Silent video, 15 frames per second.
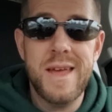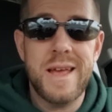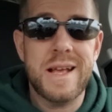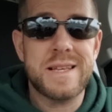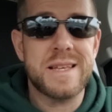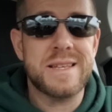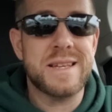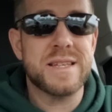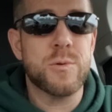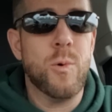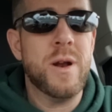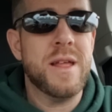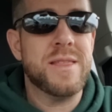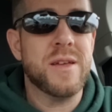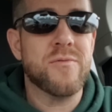He says he doesn't
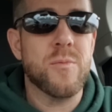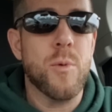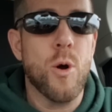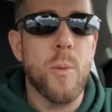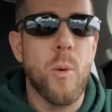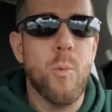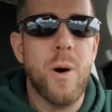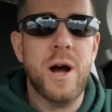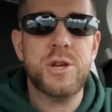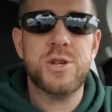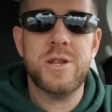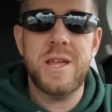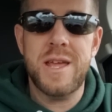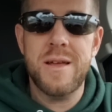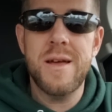want anything from her, but why
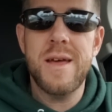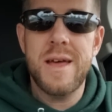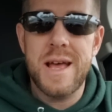should he?